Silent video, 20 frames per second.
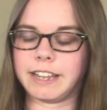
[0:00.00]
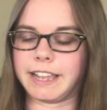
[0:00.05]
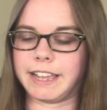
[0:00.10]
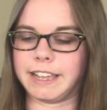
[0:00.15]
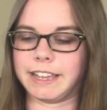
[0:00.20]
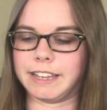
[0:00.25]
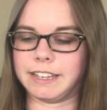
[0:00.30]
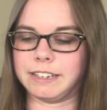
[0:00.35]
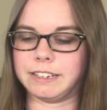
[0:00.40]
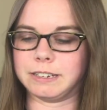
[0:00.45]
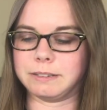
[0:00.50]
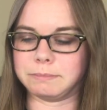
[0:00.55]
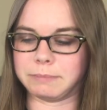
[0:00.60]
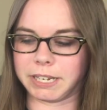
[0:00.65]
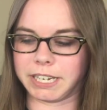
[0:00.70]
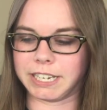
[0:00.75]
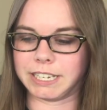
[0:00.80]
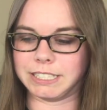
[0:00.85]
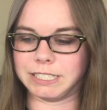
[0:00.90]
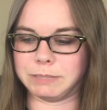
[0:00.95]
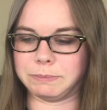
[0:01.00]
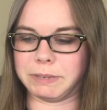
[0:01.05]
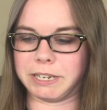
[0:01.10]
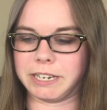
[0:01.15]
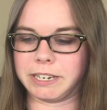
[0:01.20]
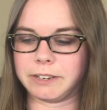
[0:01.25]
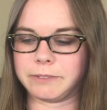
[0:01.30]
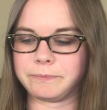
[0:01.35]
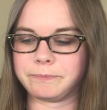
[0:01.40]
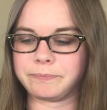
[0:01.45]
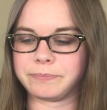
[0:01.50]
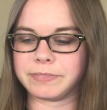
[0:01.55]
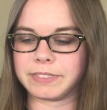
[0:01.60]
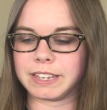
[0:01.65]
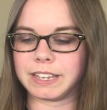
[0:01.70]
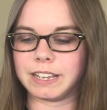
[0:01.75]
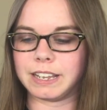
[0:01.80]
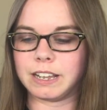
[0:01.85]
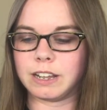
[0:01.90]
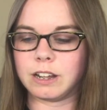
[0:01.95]
and my husband.
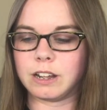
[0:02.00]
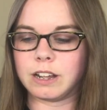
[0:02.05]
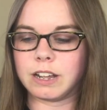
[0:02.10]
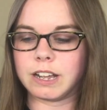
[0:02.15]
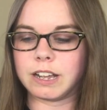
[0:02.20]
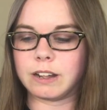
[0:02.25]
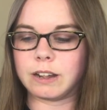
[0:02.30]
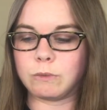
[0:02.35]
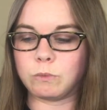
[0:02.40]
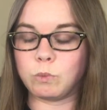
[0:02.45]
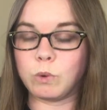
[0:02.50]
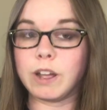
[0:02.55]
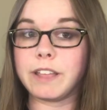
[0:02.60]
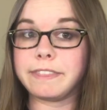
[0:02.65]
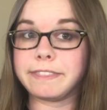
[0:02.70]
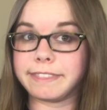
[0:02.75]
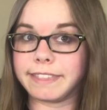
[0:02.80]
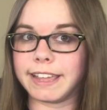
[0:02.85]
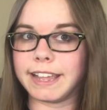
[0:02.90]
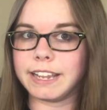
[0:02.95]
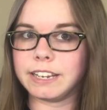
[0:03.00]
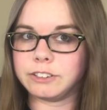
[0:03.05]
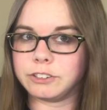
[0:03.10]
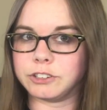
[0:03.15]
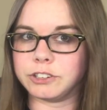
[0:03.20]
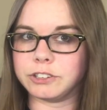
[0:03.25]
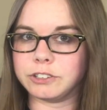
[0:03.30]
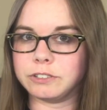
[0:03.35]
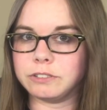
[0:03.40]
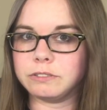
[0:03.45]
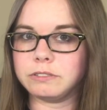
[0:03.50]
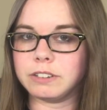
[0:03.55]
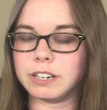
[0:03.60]
What they do,